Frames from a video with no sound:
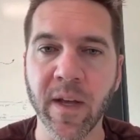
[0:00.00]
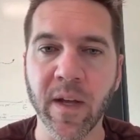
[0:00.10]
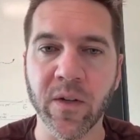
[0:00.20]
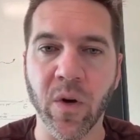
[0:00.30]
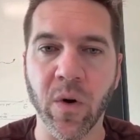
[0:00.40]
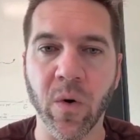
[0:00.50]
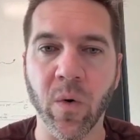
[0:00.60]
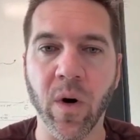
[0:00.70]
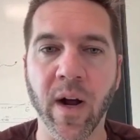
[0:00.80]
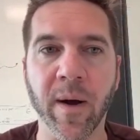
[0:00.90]

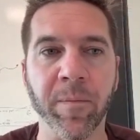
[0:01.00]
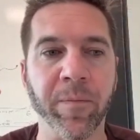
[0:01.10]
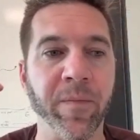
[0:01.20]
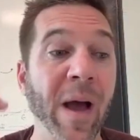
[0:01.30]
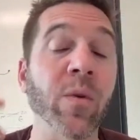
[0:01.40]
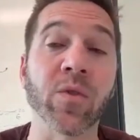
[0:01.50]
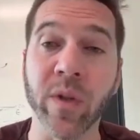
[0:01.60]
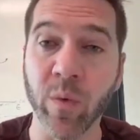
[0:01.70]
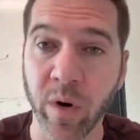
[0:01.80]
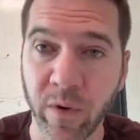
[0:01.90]
So that was
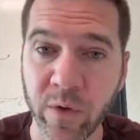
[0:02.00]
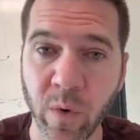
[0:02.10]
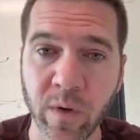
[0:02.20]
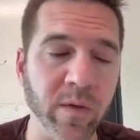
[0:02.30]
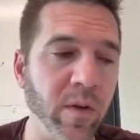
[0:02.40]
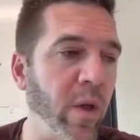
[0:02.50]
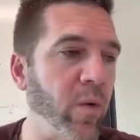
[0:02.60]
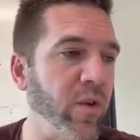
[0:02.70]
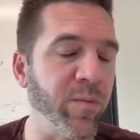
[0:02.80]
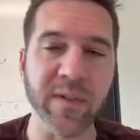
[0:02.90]
really one of the first ones. Another
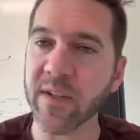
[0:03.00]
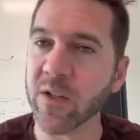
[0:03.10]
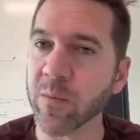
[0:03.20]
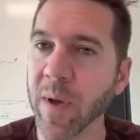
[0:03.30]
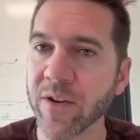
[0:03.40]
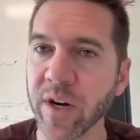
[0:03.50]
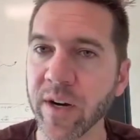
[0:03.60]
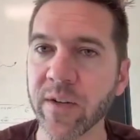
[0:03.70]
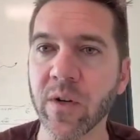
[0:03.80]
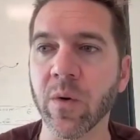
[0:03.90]
one is
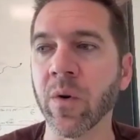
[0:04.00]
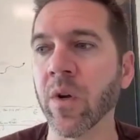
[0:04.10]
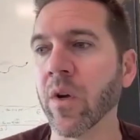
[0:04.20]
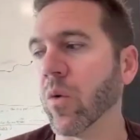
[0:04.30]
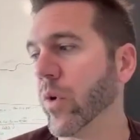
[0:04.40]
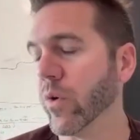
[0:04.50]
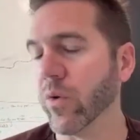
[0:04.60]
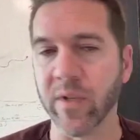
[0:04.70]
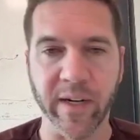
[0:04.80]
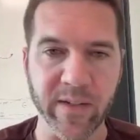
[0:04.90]
misdispatching. So we
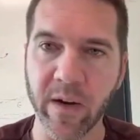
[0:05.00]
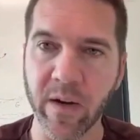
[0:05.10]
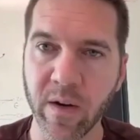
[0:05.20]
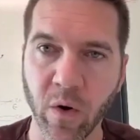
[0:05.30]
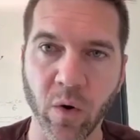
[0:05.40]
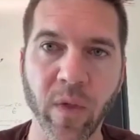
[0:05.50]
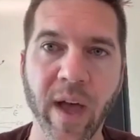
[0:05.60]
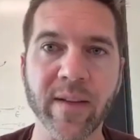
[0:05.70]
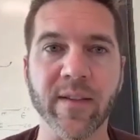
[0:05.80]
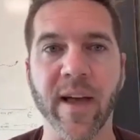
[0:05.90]
use, like I said, neural
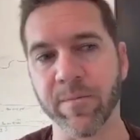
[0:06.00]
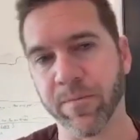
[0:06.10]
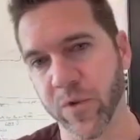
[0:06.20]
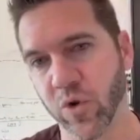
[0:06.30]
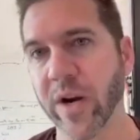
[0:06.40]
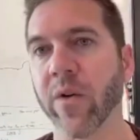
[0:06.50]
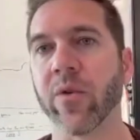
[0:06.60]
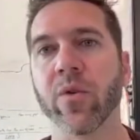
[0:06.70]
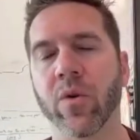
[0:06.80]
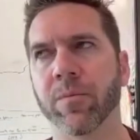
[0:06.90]
nets that train
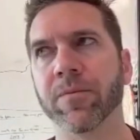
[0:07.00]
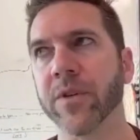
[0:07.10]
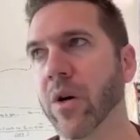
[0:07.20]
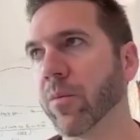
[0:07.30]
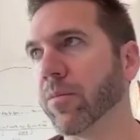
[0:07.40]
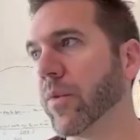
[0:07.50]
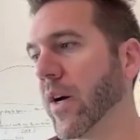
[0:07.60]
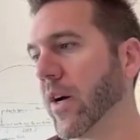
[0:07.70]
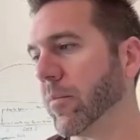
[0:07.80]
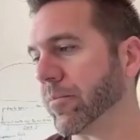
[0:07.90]

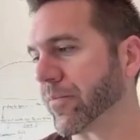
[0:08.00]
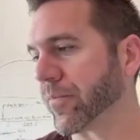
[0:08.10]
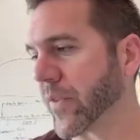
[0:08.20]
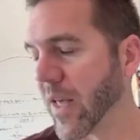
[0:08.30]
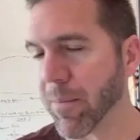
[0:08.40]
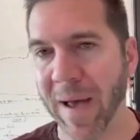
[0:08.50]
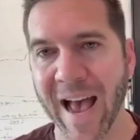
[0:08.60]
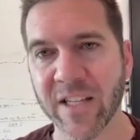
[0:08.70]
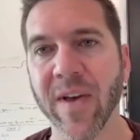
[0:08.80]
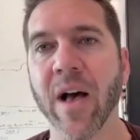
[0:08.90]
that
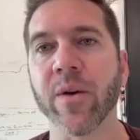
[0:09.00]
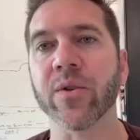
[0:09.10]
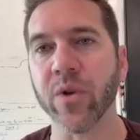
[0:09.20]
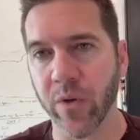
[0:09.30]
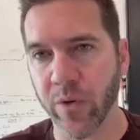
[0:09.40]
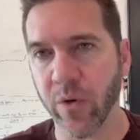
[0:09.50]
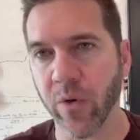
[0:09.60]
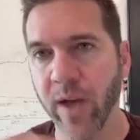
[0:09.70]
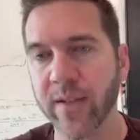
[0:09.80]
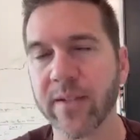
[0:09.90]
pass values to other neural
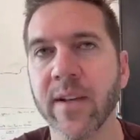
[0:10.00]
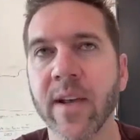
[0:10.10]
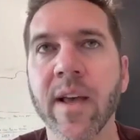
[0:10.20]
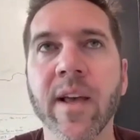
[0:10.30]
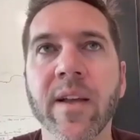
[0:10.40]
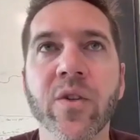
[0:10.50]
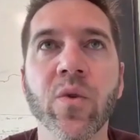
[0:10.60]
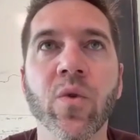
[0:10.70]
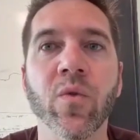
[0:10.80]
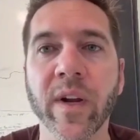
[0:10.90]
nets
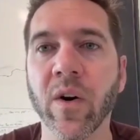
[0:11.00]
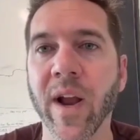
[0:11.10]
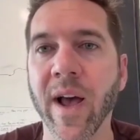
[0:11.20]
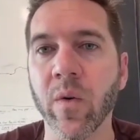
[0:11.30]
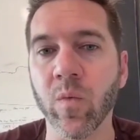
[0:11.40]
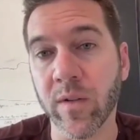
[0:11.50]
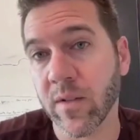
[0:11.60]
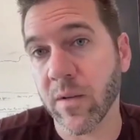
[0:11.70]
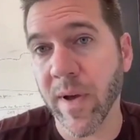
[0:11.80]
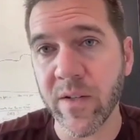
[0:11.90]
to figure out what's
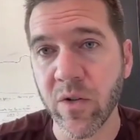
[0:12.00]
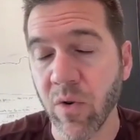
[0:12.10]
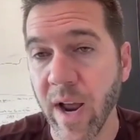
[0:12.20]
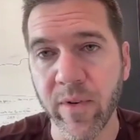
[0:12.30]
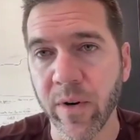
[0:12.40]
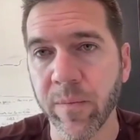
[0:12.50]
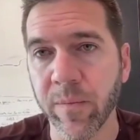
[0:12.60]
the best driver.